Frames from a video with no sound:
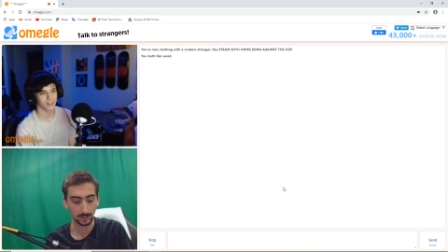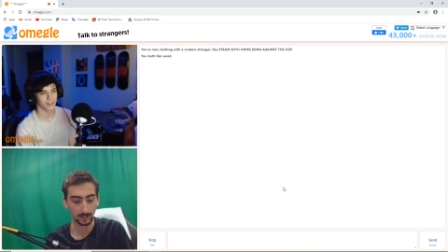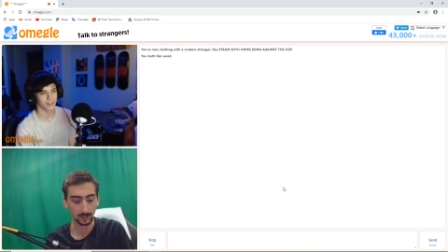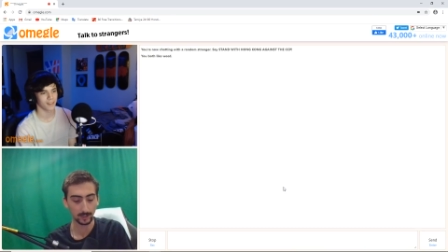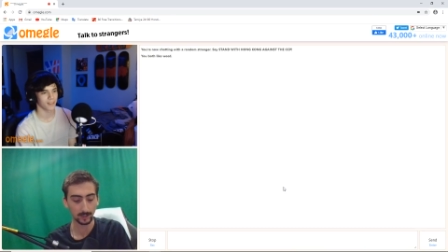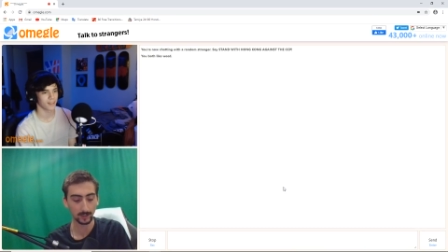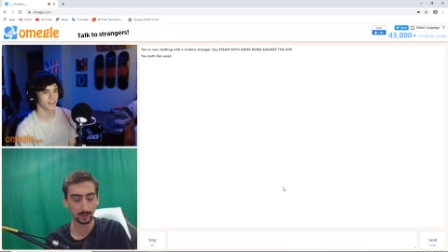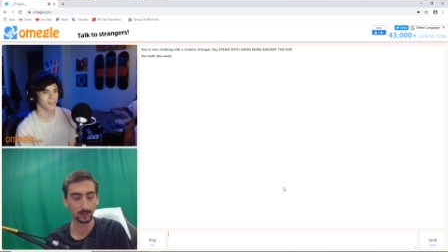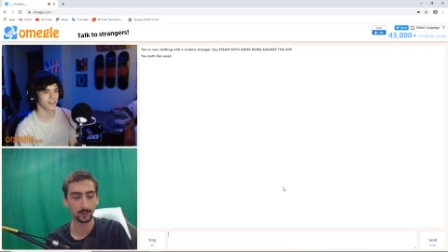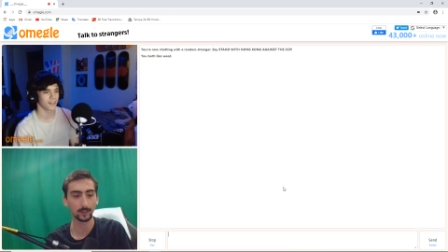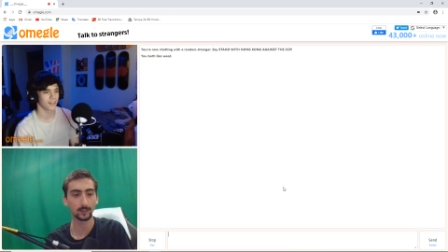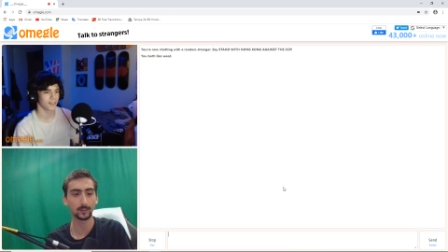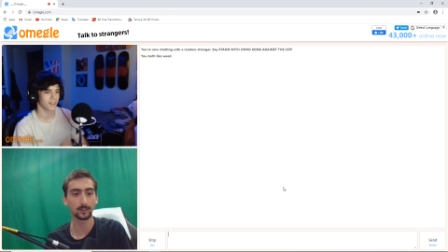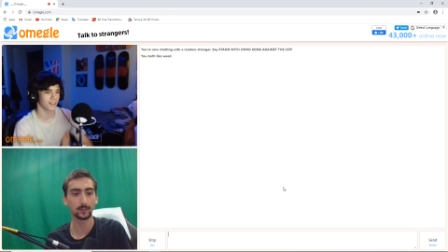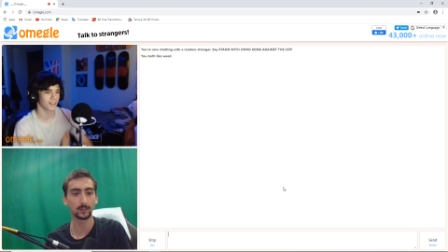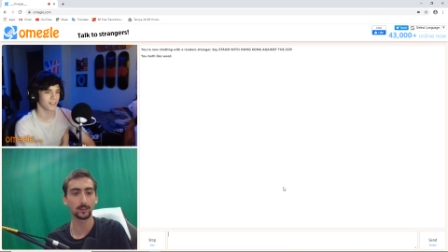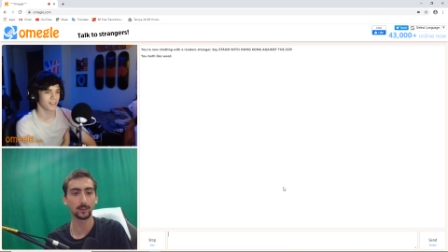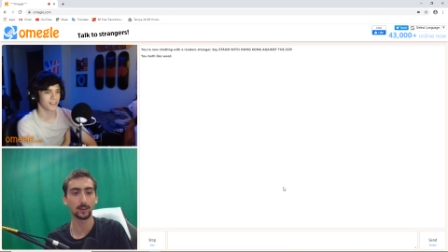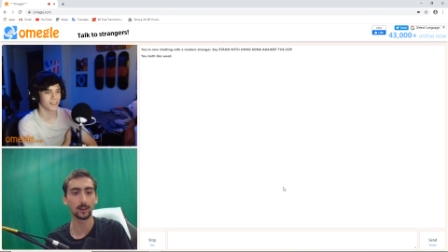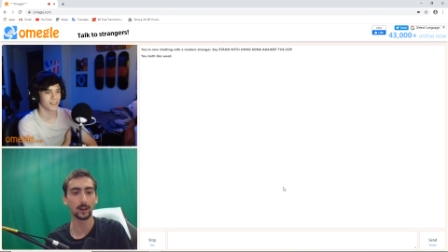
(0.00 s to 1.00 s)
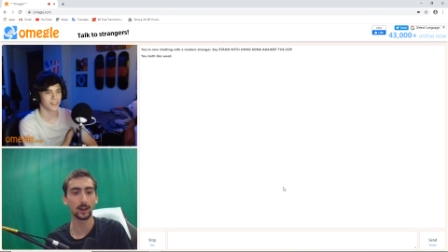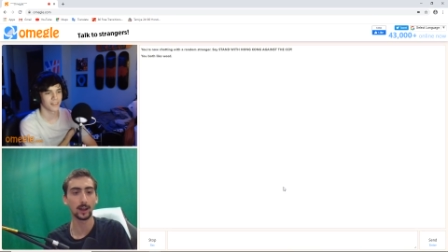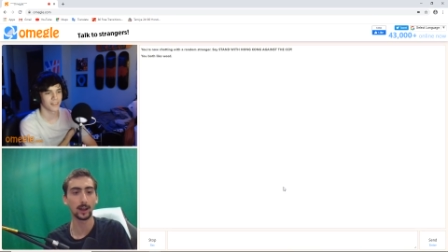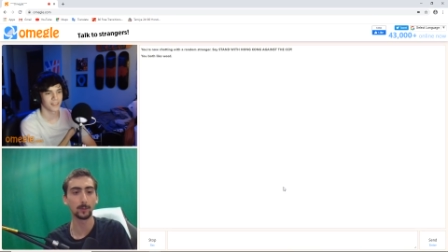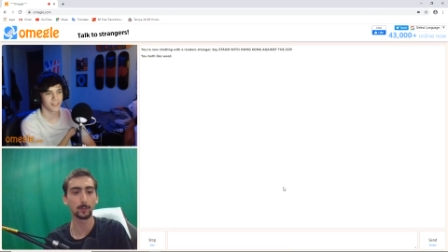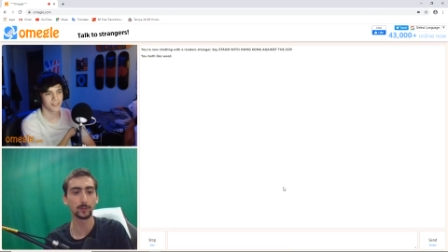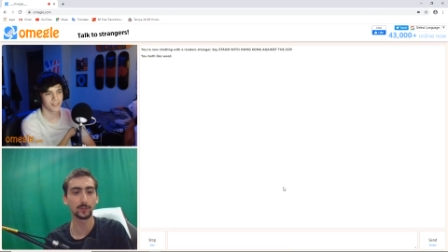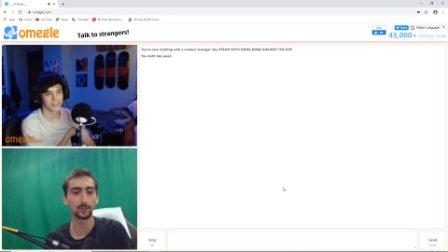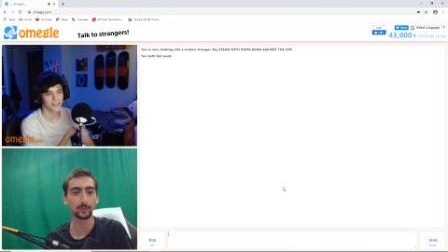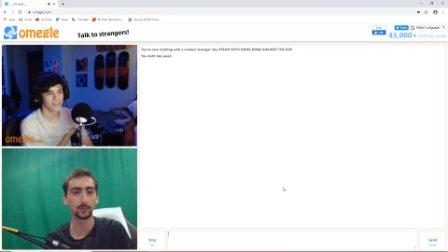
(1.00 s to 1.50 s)
Uh,
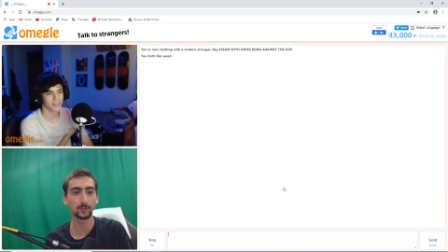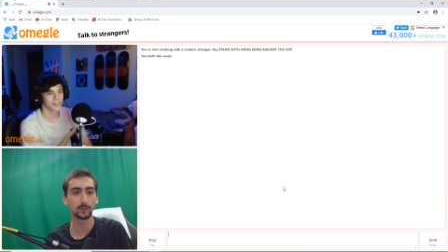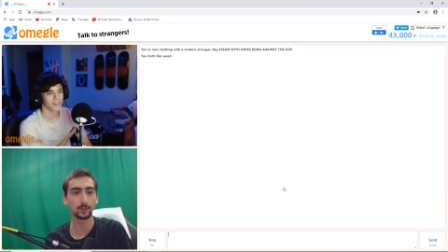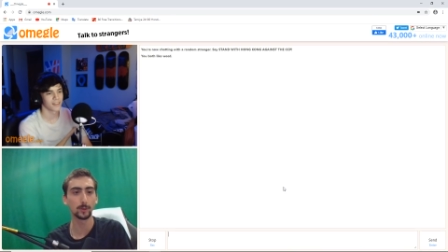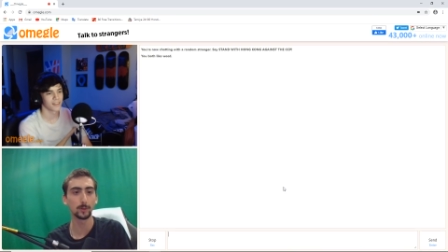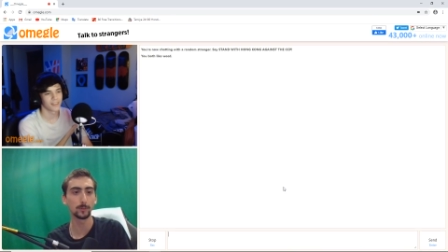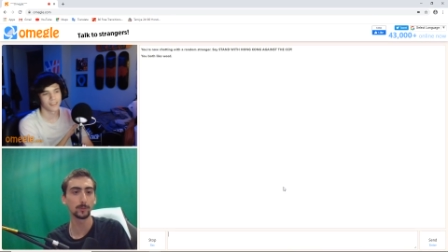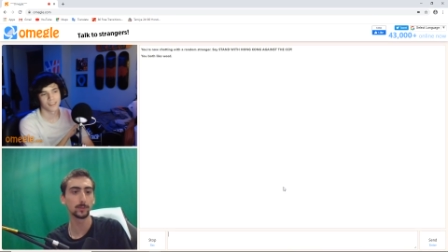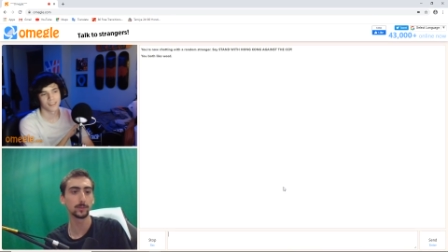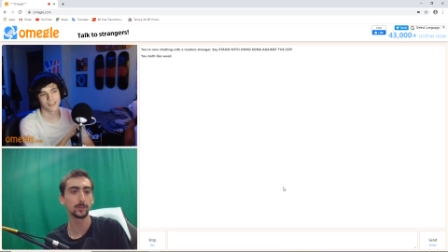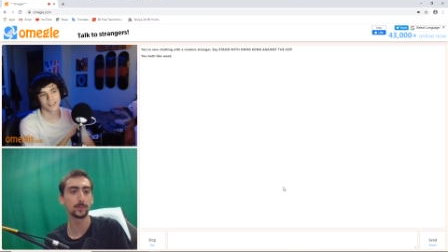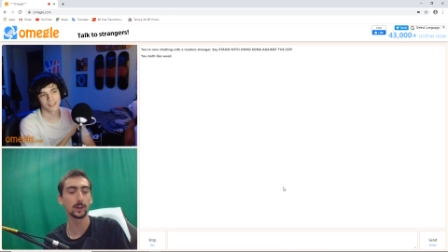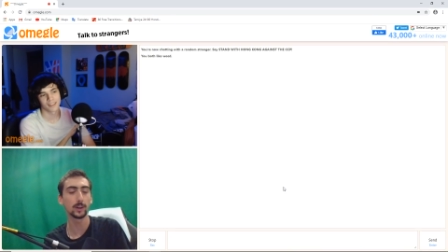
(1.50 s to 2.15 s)
I was so